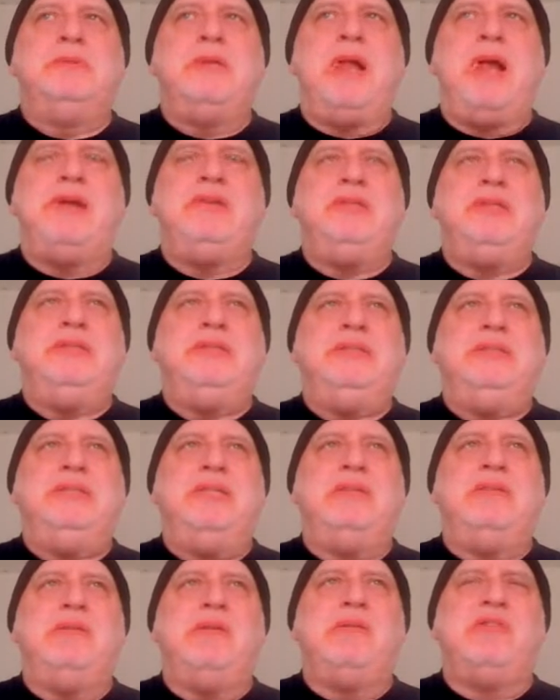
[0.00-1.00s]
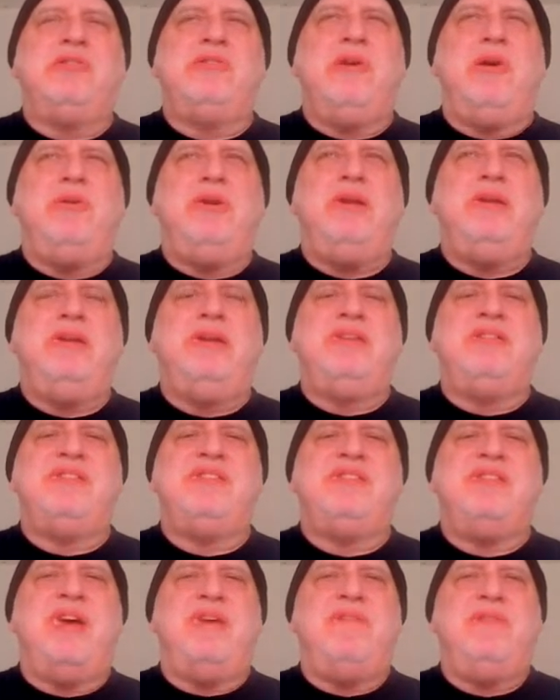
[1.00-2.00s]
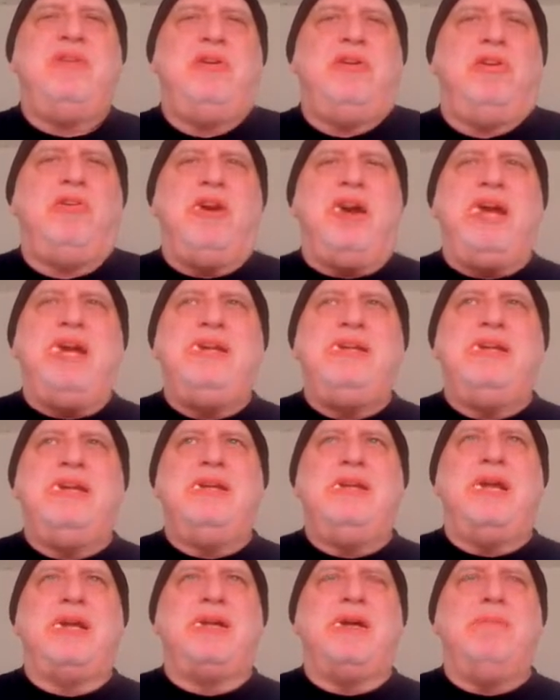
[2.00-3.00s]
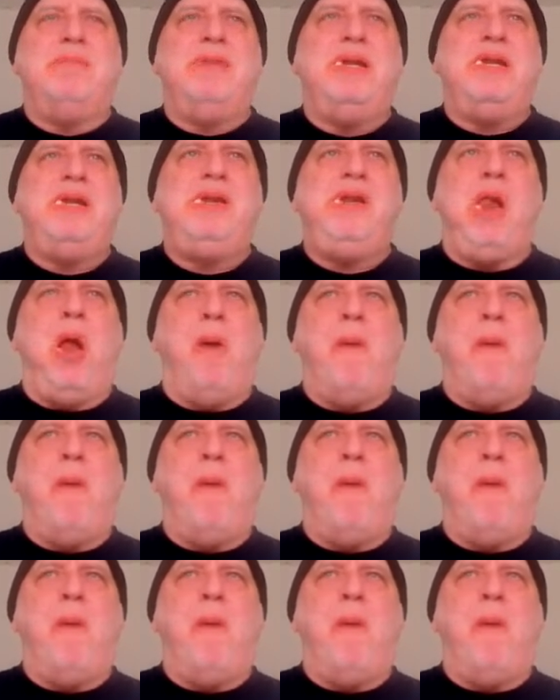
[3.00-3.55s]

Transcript: I think Stoney did 7 or 8 in like a minute.